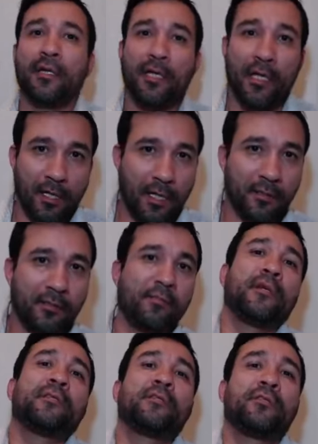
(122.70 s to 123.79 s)
and I got lots of
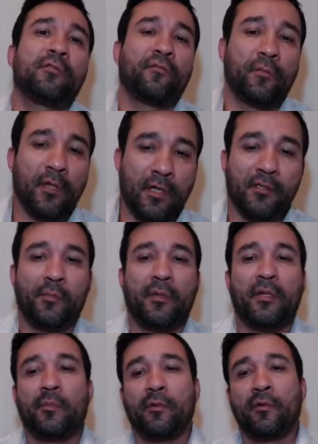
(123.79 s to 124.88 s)
messages from lots of
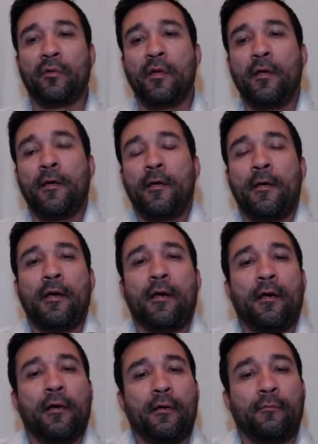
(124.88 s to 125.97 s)
people.
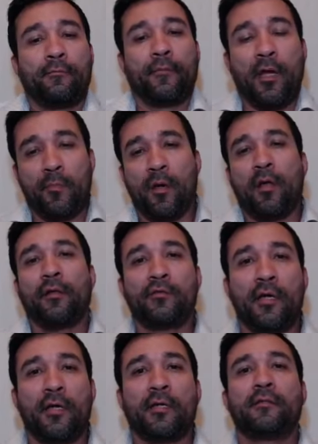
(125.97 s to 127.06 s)
Um, I
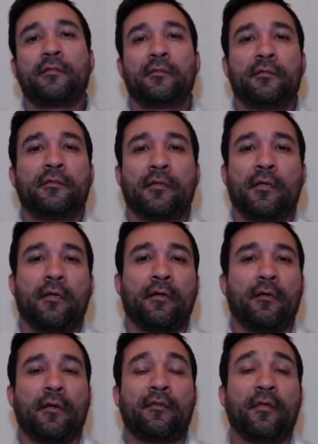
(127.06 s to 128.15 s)
apologize. Uh,
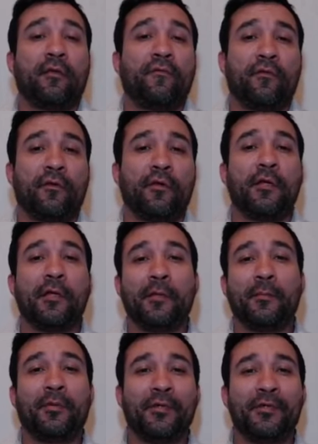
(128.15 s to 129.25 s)
I thank you for your
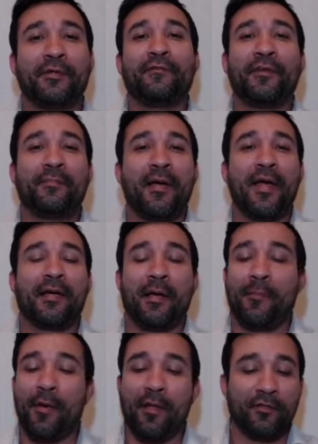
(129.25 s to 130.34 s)
input and your feedback. I
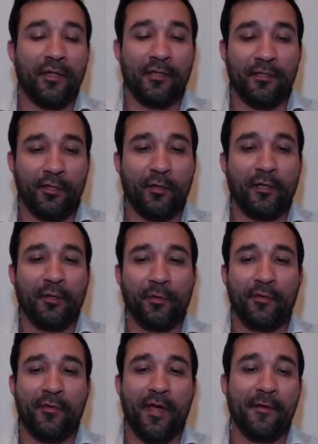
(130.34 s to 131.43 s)
apologize. I totally
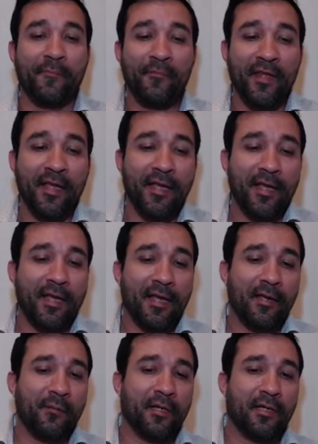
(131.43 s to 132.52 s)
blew that
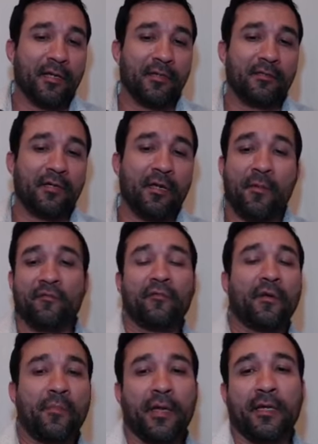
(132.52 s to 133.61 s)
because uh, my
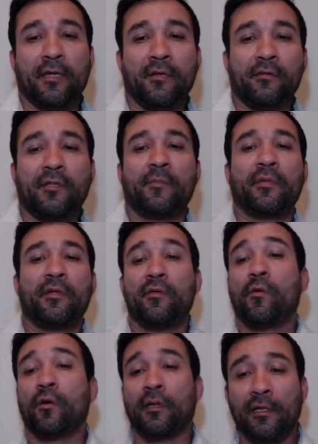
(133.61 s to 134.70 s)
friend Becky, who's up in New
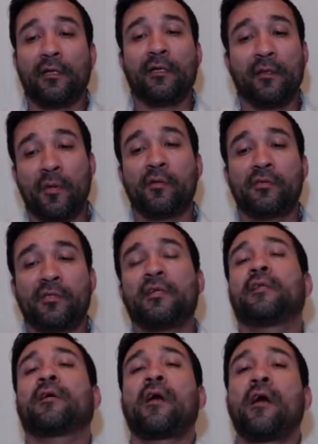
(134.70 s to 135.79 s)
York, literally posted
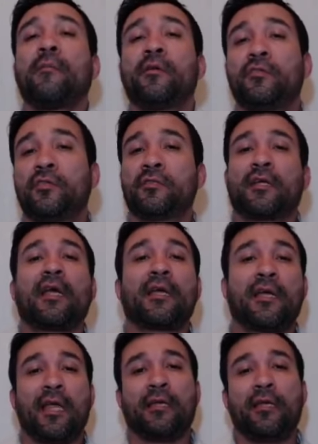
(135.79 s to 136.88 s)
in the comments. She's like, "I
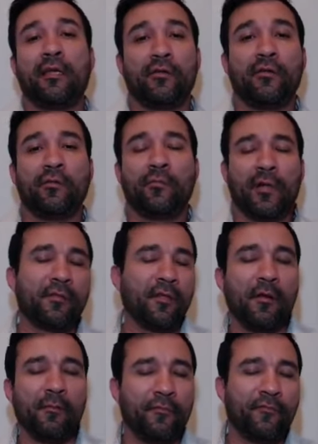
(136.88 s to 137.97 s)
can't hear you," but I
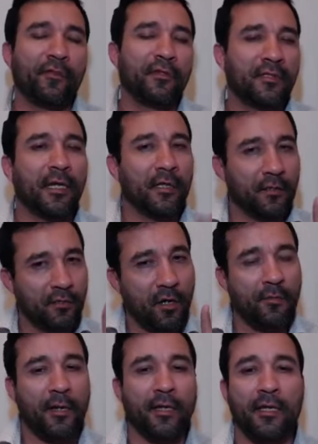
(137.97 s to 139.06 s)
thought for a second, sorry,
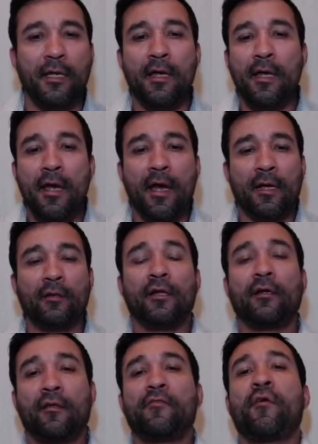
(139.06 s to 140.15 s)
Becky. I
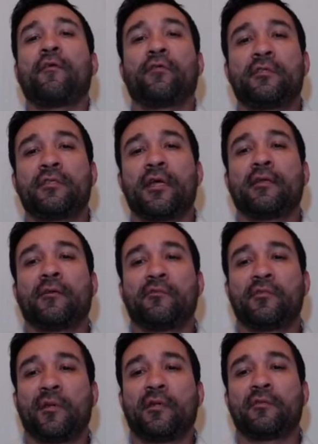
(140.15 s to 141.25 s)
literally thought for a second that was
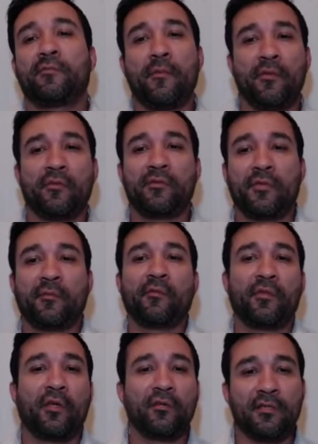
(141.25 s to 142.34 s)
because maybe there was something
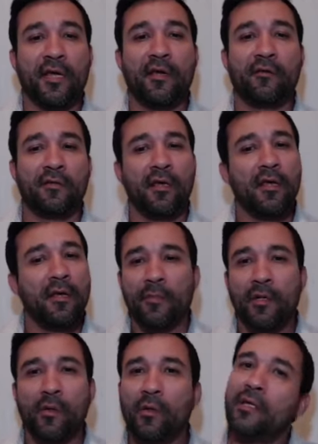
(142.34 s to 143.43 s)
with her sound, but
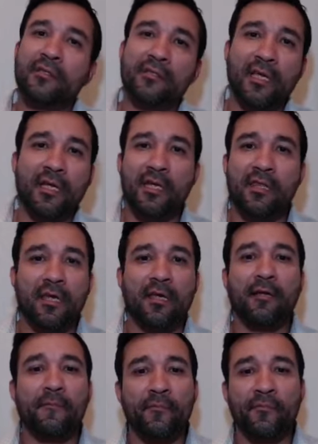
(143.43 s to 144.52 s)
no one else said
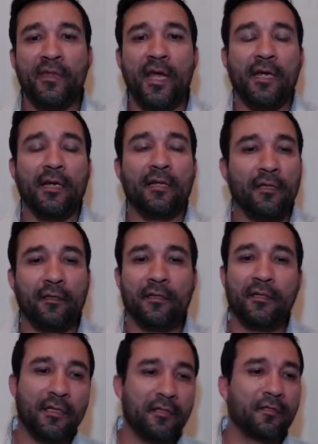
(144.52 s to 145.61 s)
anything and I literally
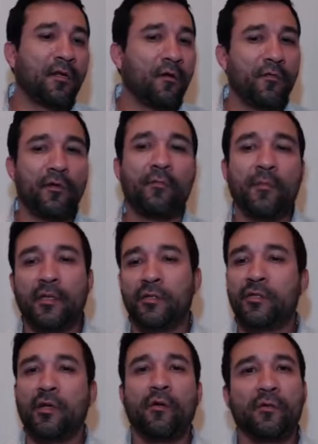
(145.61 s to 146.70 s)
did this whole 30 minute
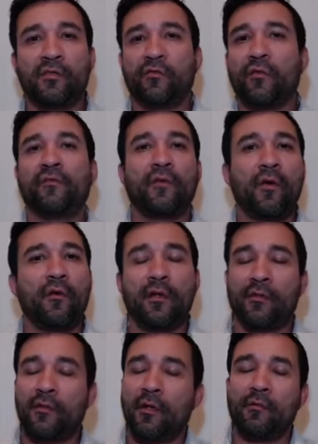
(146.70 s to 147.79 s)
show. It was free flowing. I
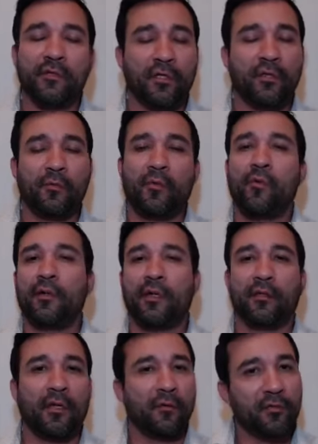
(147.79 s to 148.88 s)
thought it was a good point. I
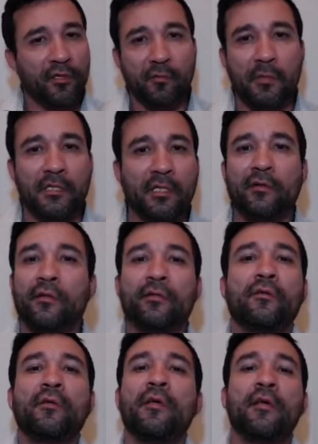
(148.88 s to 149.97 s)
thought it was good
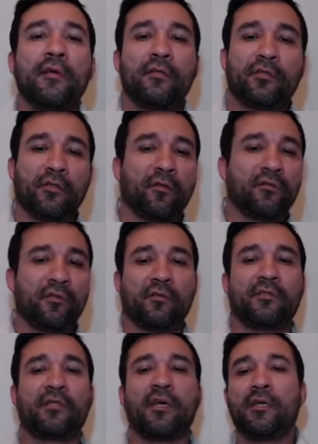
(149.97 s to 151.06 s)
material. As soon as I was
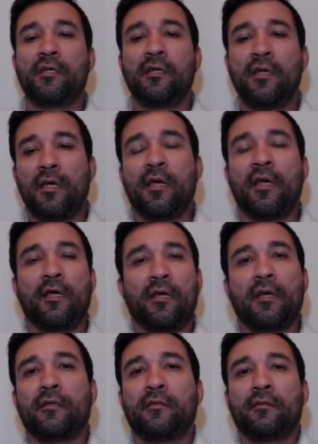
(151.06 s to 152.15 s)
done and
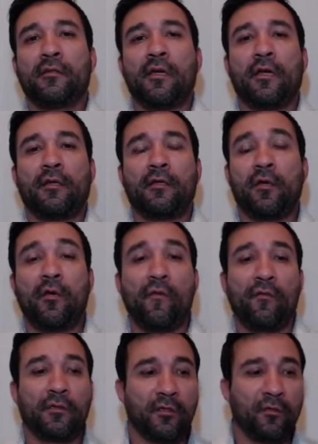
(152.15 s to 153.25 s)
I, I cut
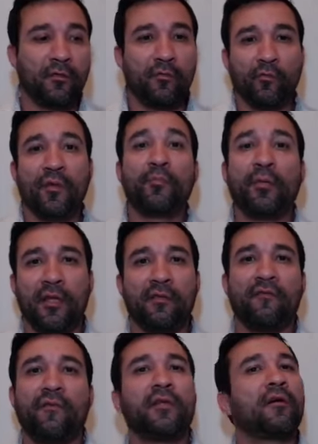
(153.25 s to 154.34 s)
over to replay the
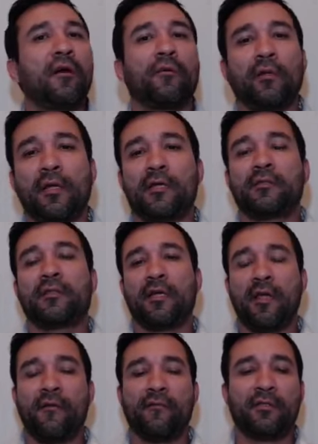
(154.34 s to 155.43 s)
video, I realized I didn't
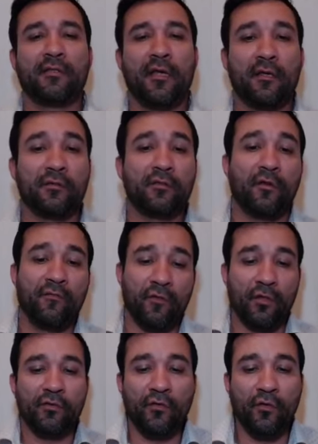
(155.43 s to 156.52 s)
have any sound. So for
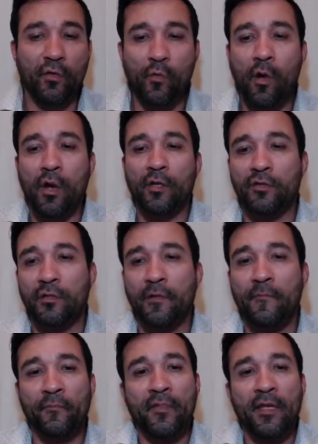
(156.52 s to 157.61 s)
those of you who watched
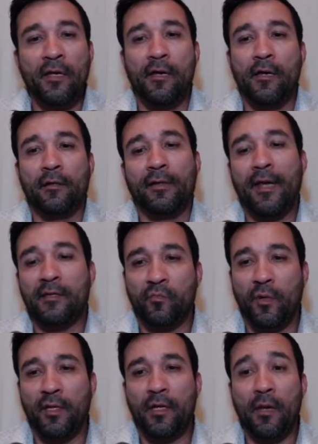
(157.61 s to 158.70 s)
uh, last
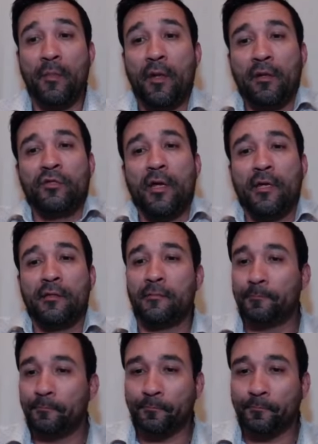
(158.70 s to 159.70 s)
week, I apologize.